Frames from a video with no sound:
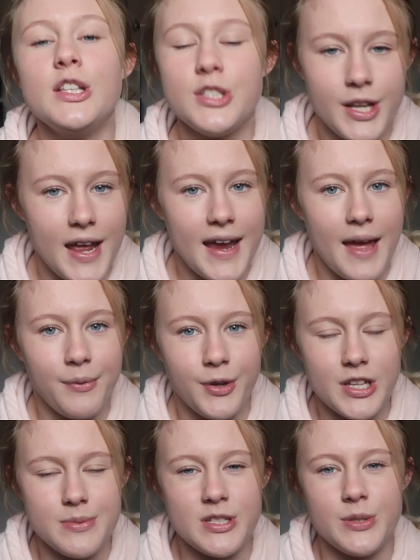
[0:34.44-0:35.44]
Today I'm
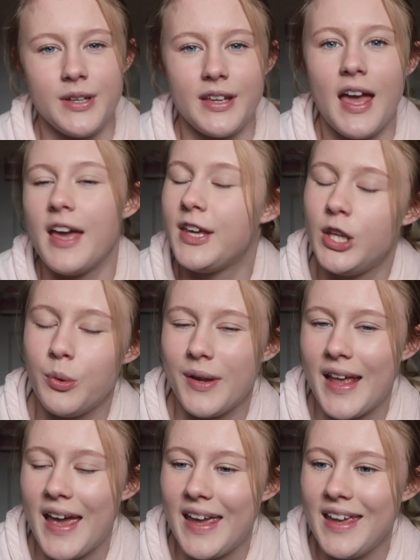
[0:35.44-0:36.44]
going to be doing a Q
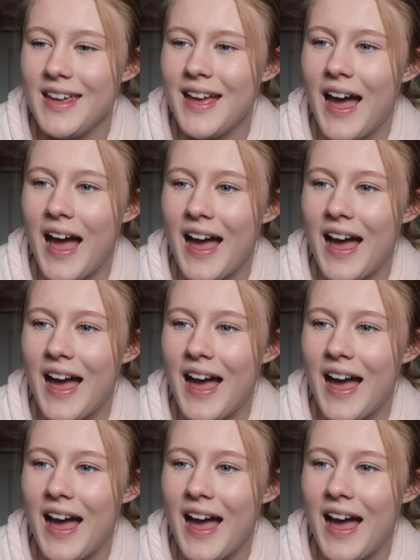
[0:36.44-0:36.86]
and A.